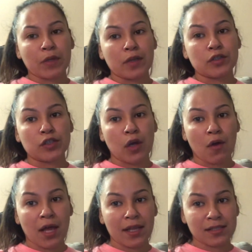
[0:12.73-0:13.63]
So
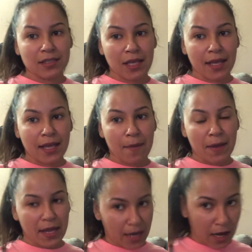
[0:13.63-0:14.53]
I like to get
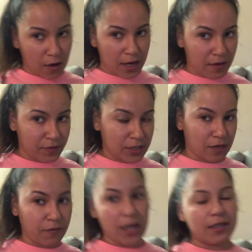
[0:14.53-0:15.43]
my hair and
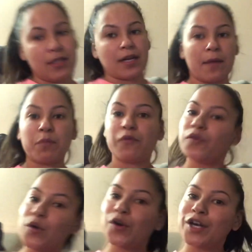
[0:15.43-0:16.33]
everything ready the night
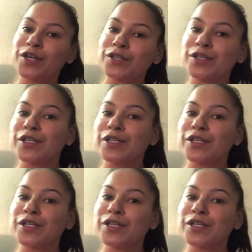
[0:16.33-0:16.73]
before.